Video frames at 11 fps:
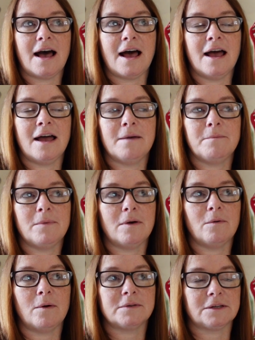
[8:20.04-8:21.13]

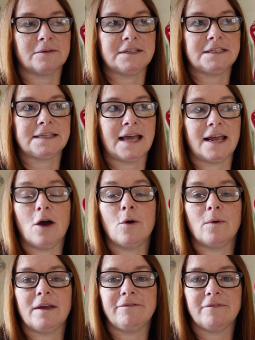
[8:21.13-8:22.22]
what was I going to say? Oh,
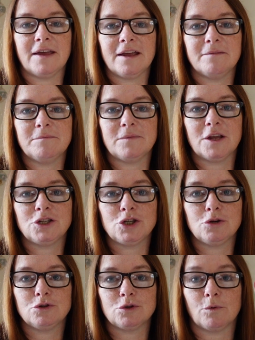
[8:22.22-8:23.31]
if as
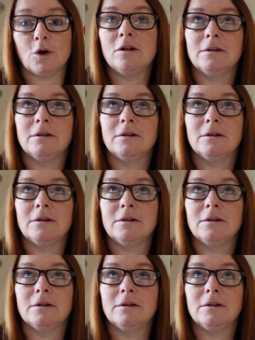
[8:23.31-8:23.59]
usual,